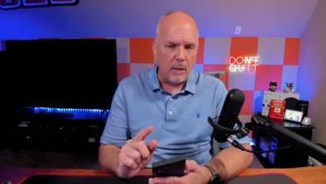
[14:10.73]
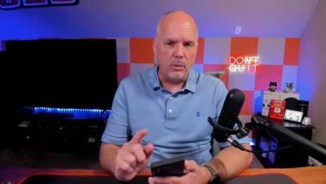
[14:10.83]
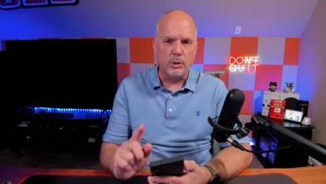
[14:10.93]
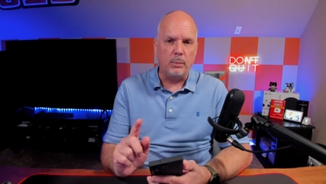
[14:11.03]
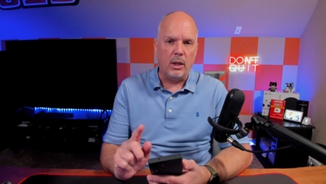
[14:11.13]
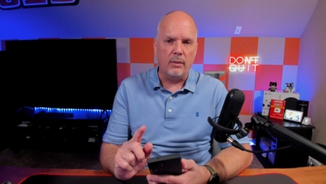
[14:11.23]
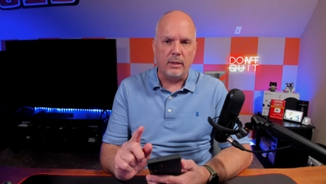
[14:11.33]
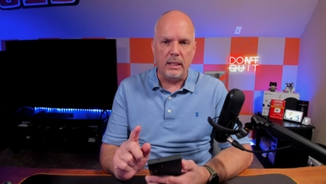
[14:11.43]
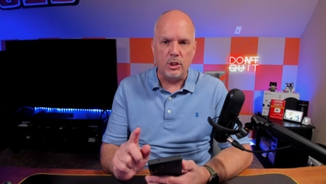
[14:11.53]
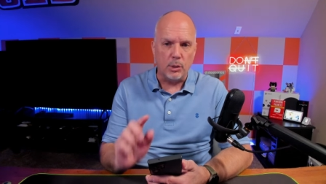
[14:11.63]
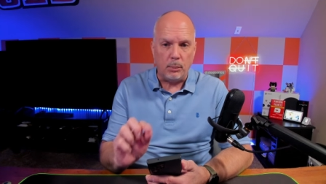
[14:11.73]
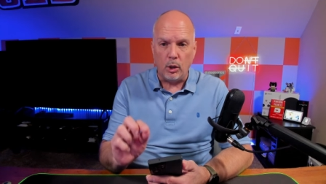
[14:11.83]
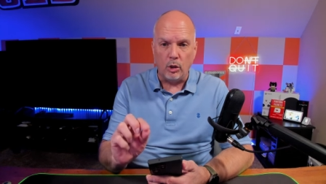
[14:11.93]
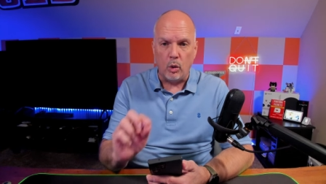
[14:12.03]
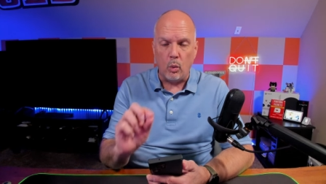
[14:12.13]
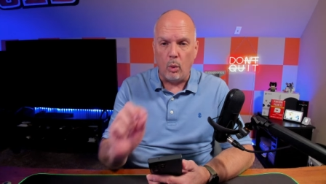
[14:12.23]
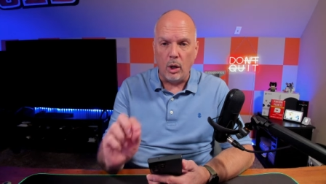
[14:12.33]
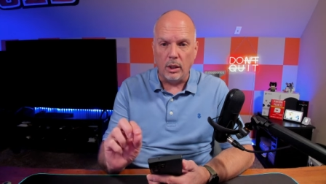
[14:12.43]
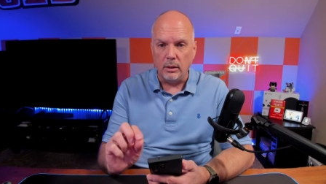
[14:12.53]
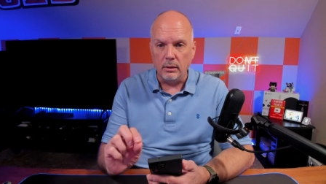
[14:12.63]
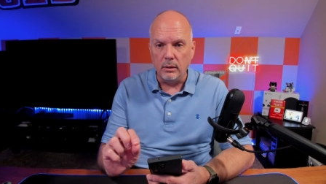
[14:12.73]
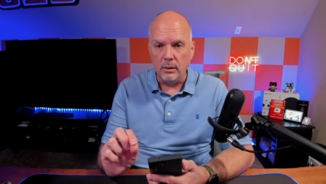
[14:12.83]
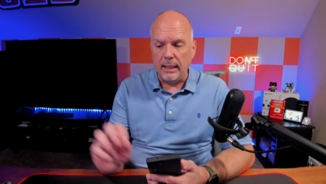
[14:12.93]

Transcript: I almost bought the Chipolo 1